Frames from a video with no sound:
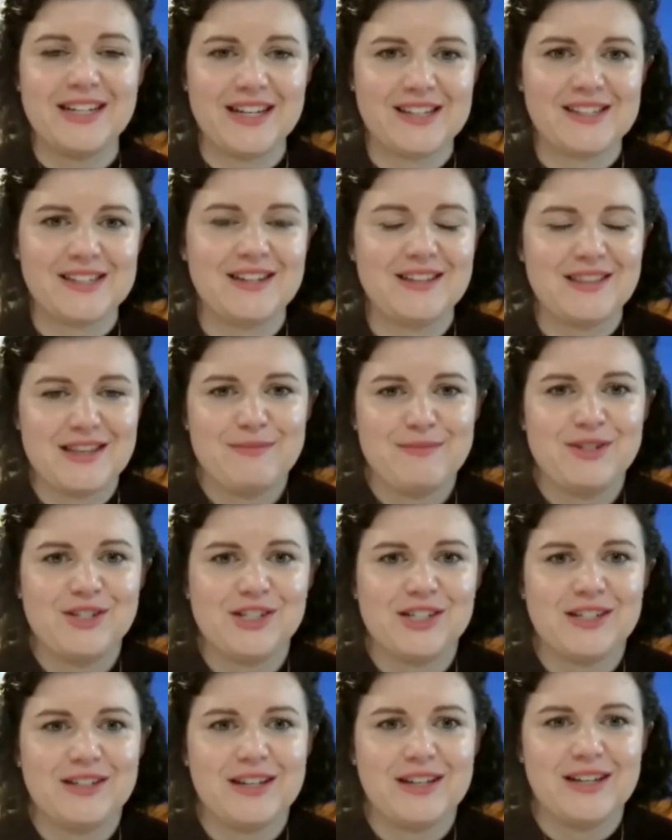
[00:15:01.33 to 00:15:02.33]
text and the
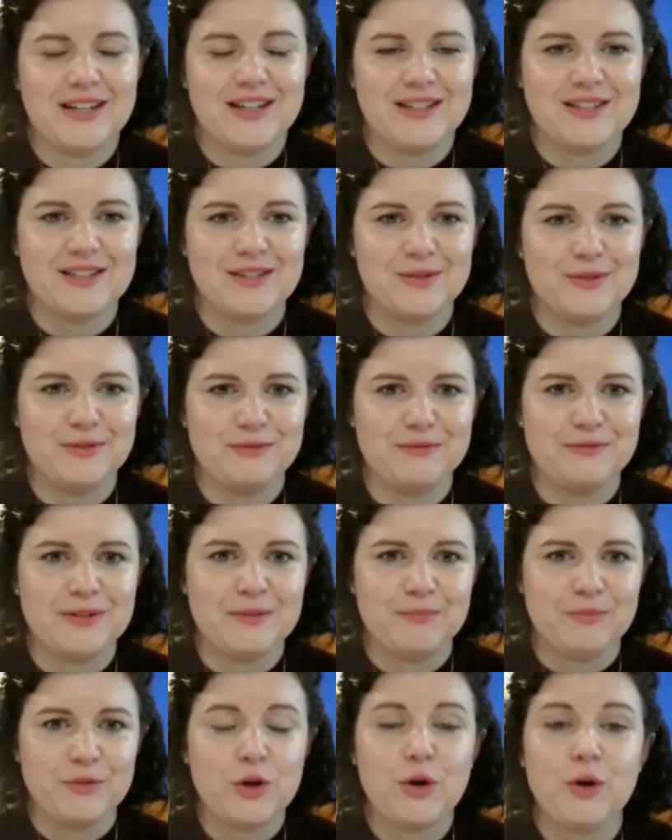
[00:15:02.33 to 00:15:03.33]
image are sort of
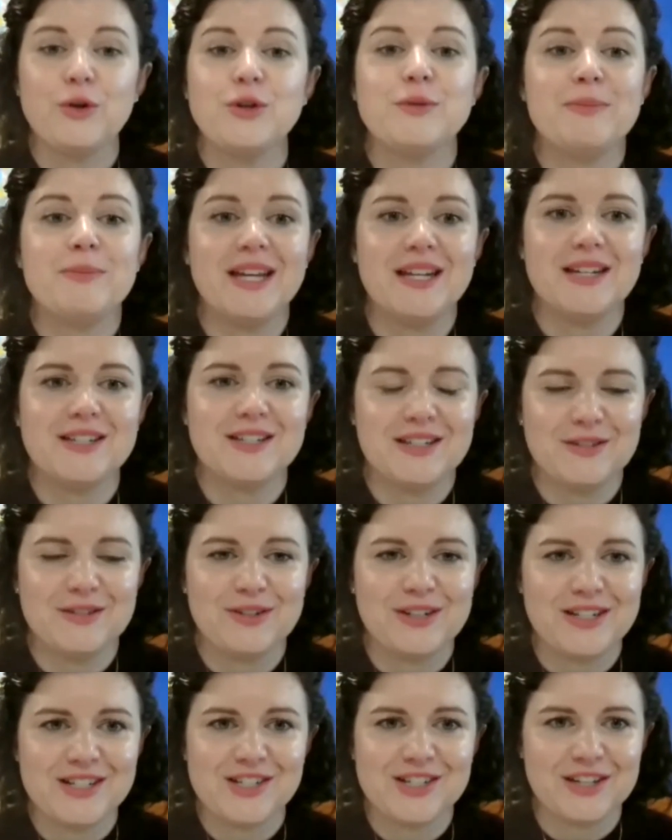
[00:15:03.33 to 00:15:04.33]
codependent
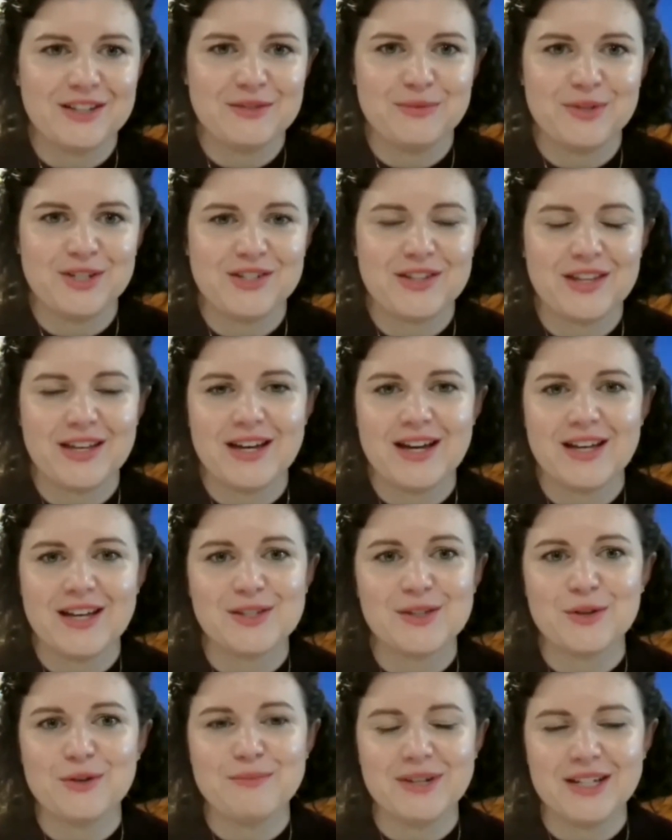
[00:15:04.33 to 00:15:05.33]
on each other, which they are
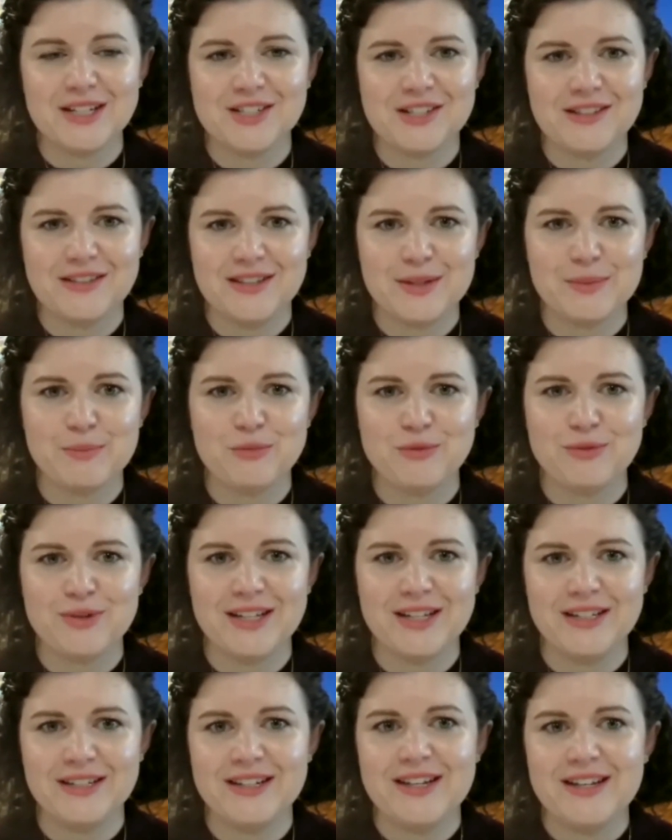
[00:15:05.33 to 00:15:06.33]
so much in this
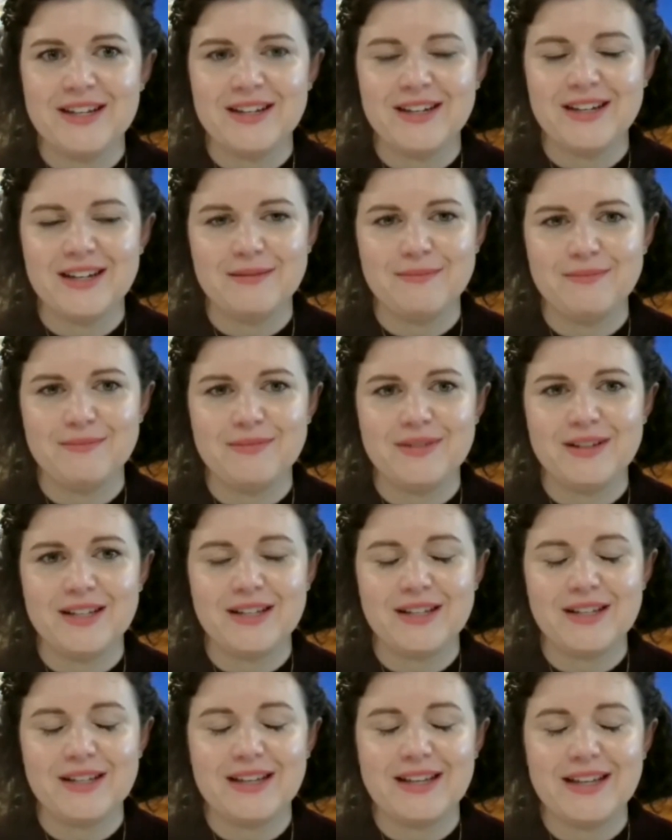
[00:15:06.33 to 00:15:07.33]
book, and
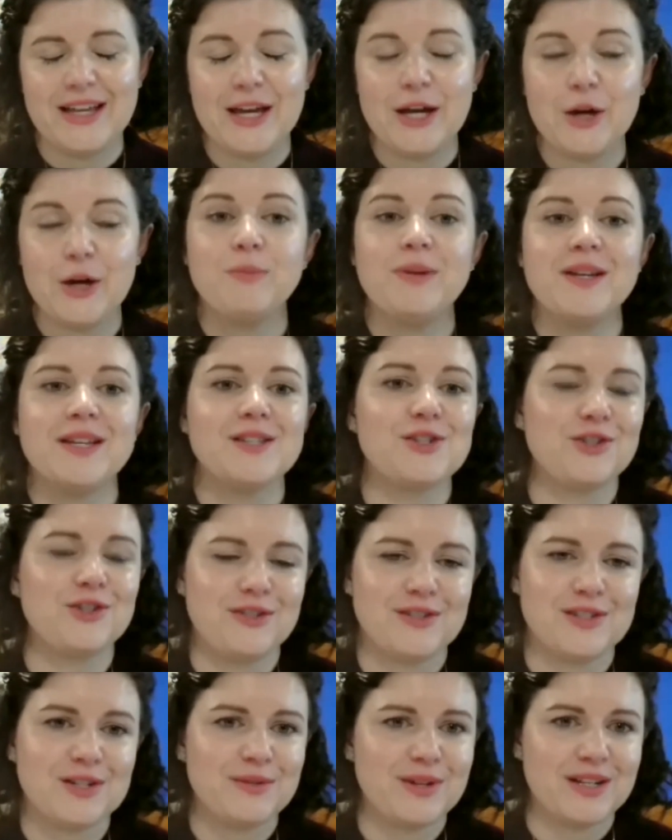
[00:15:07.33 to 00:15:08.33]
helping
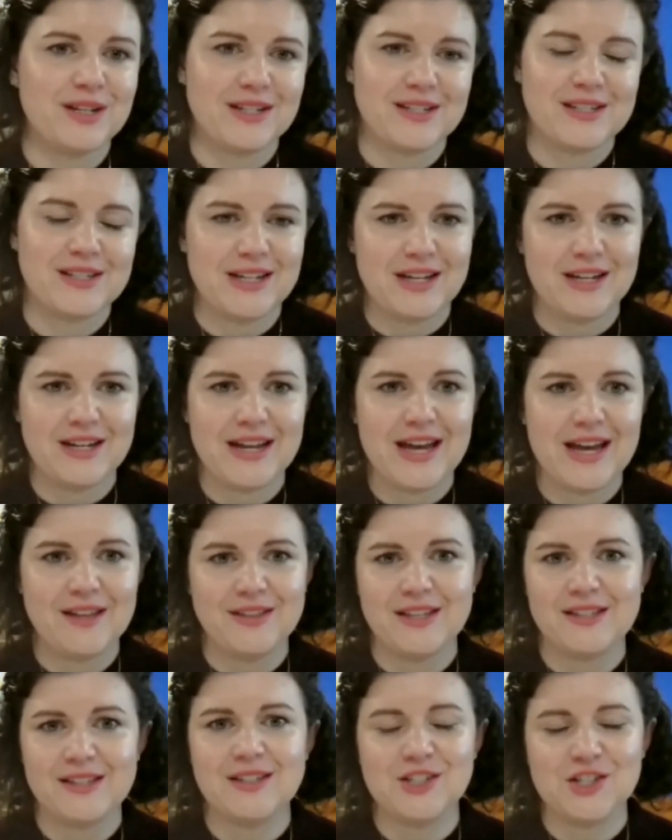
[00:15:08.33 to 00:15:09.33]
students to understand
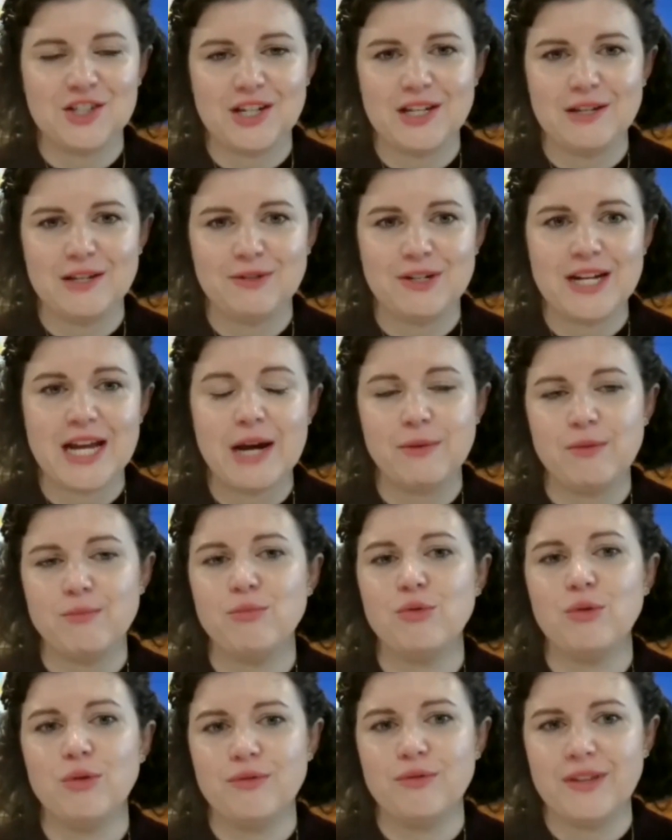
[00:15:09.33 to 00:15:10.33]
how that's achieved and how
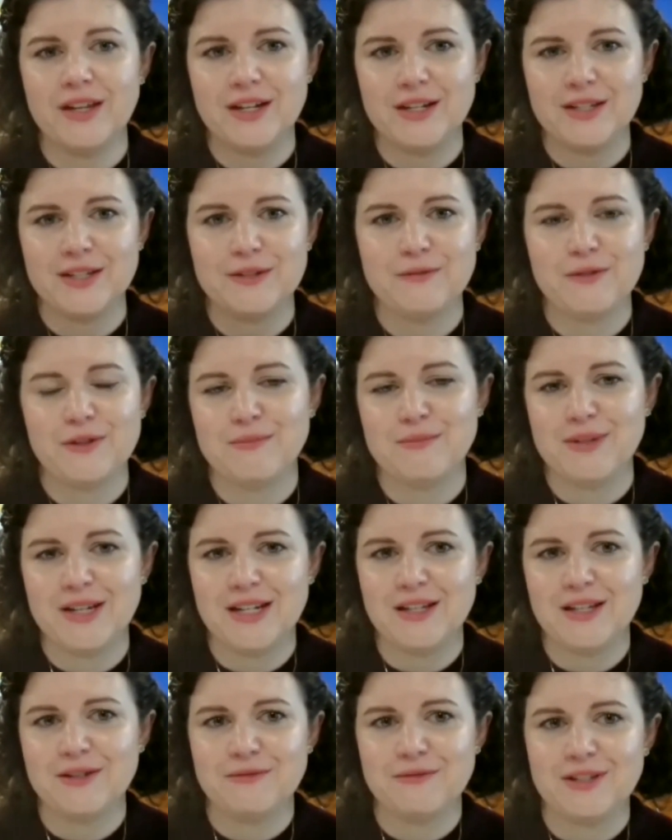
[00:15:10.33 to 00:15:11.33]
important that is for the
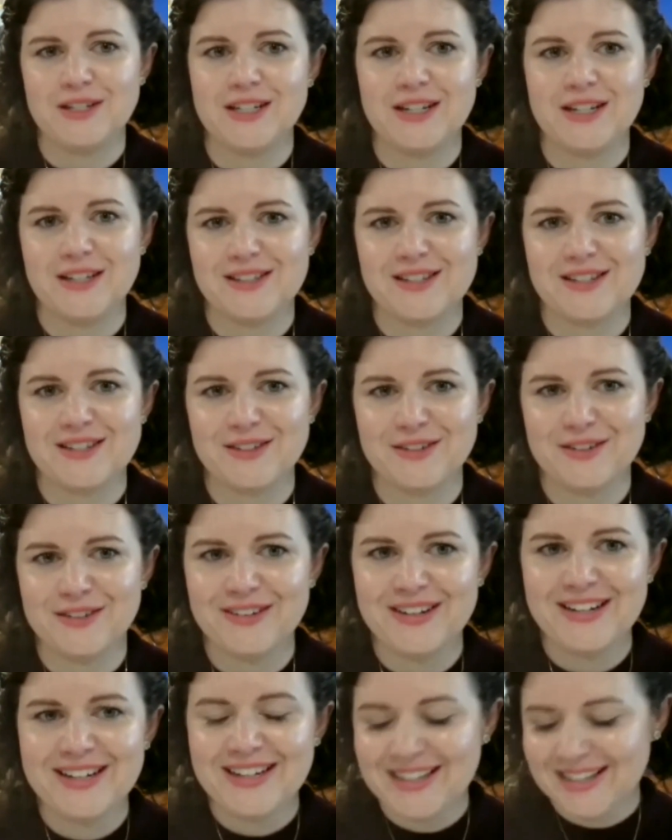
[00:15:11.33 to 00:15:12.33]
meaning of the text.
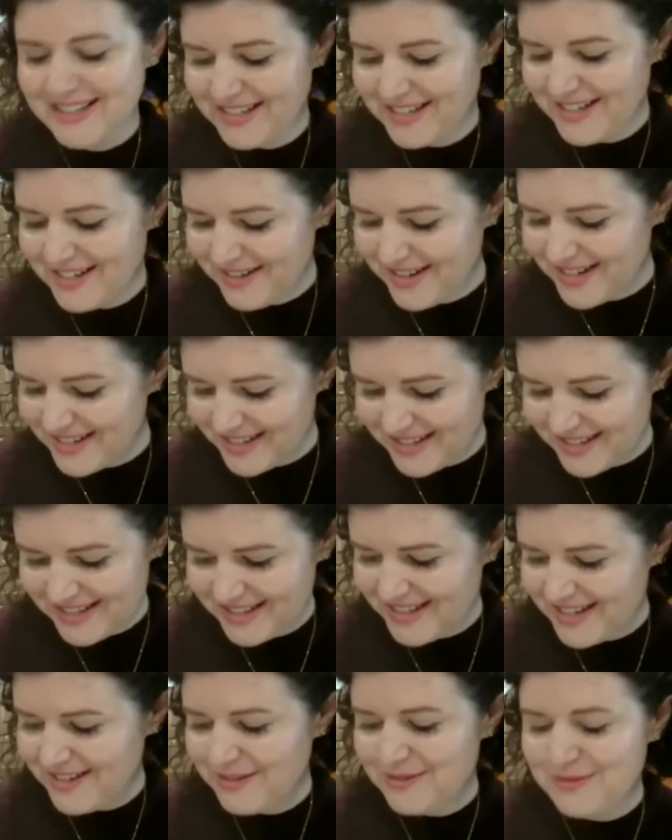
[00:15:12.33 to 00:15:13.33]
So, I
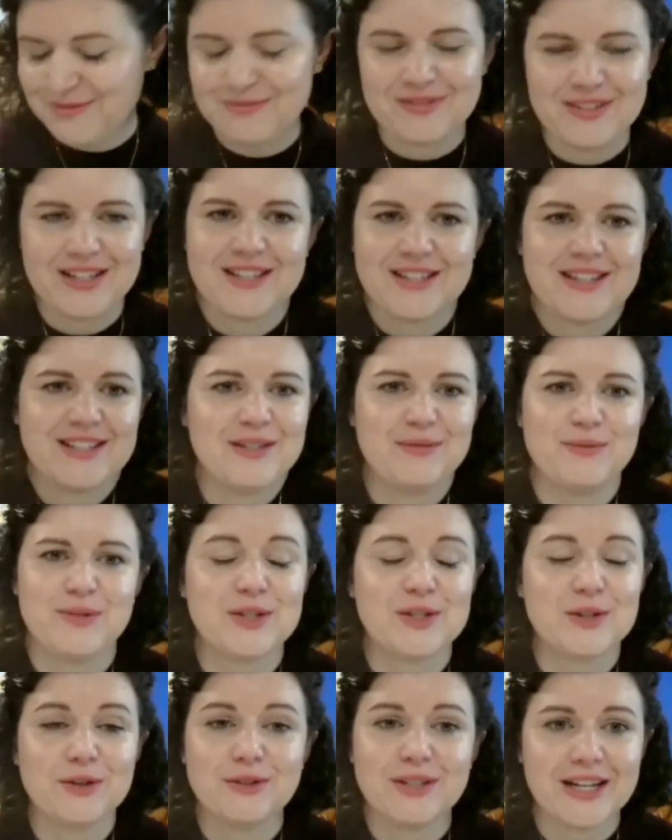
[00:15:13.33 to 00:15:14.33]
just think, as I said, we're
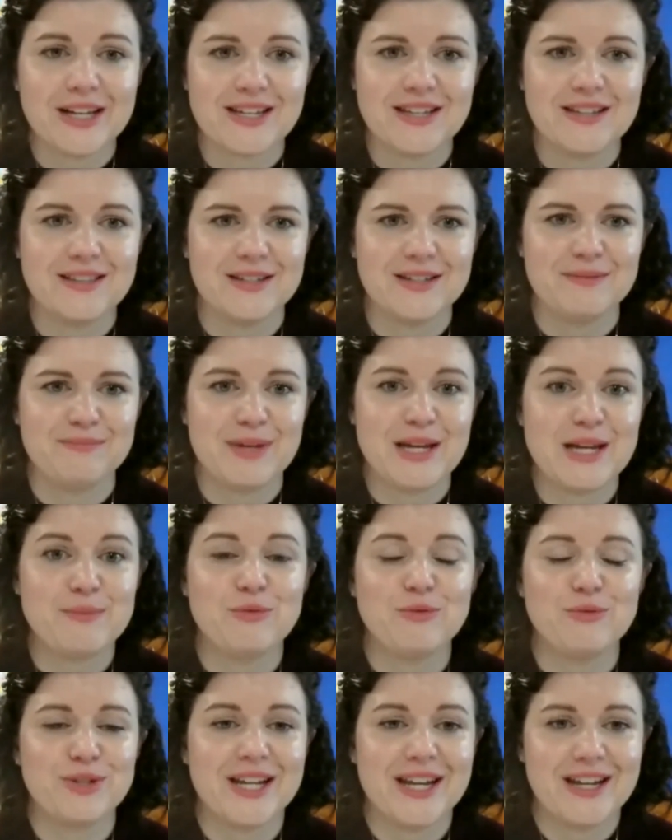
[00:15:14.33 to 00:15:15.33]
so lucky that
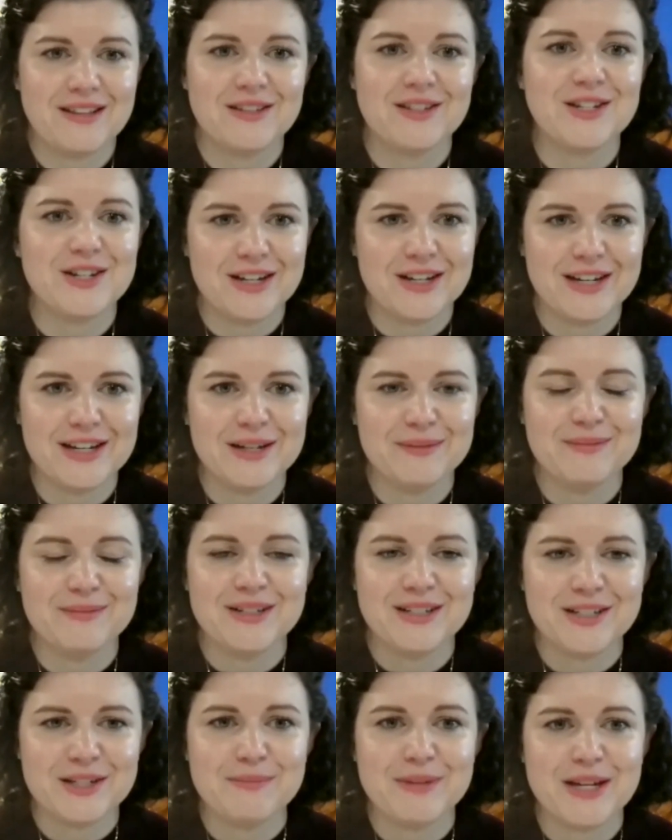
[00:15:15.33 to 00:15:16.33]
people take the
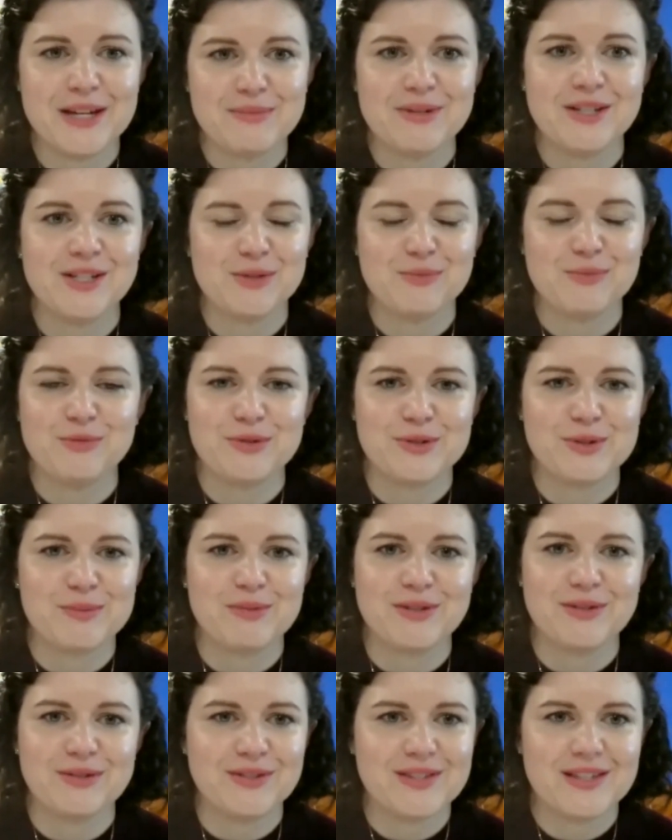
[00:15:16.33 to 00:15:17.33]
time to make picture books,
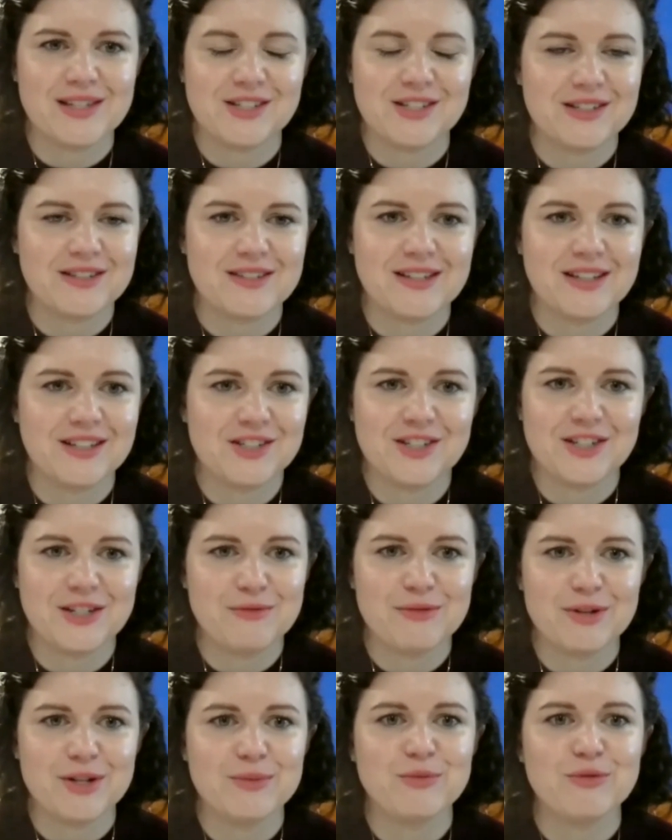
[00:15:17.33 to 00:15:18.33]
because they're just such an
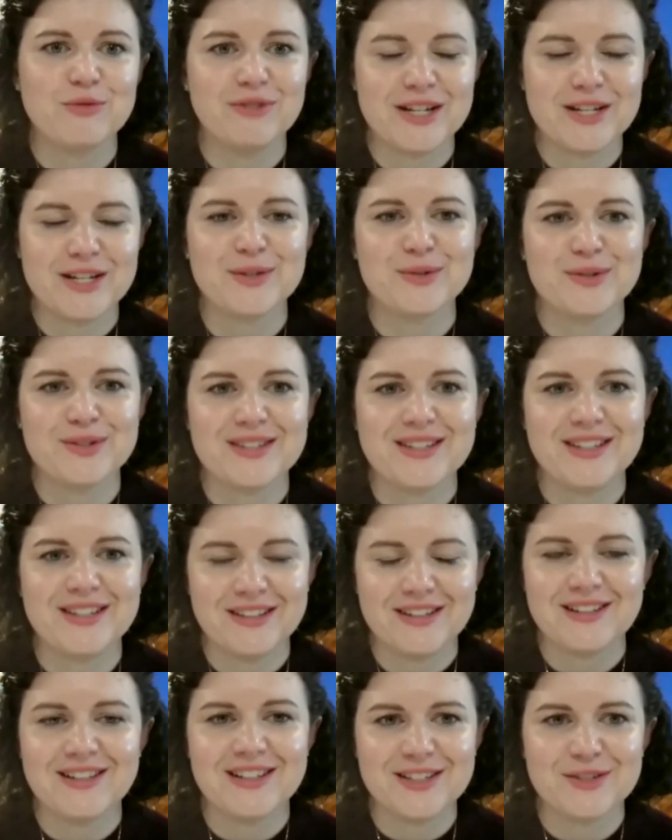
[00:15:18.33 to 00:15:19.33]
incredible resource in
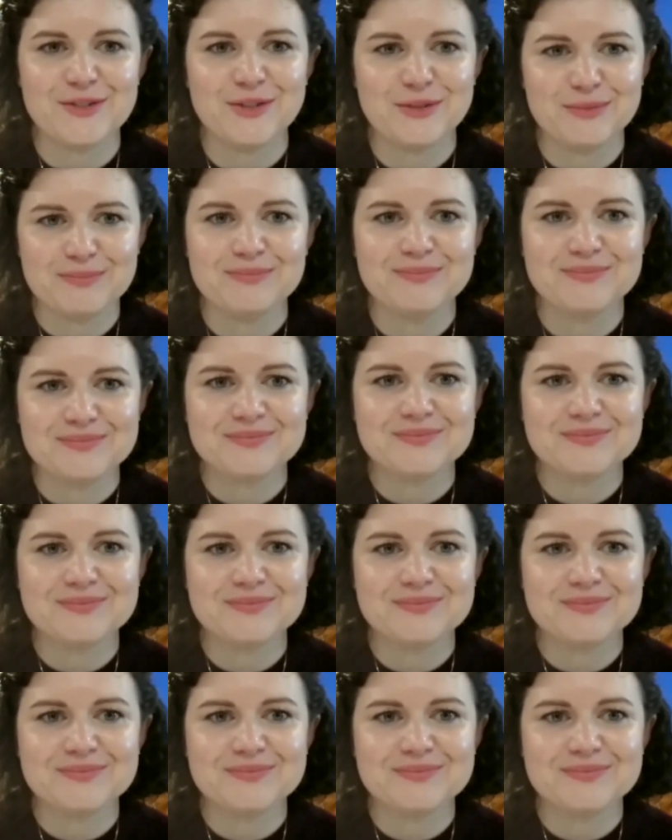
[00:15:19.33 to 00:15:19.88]
the classroom.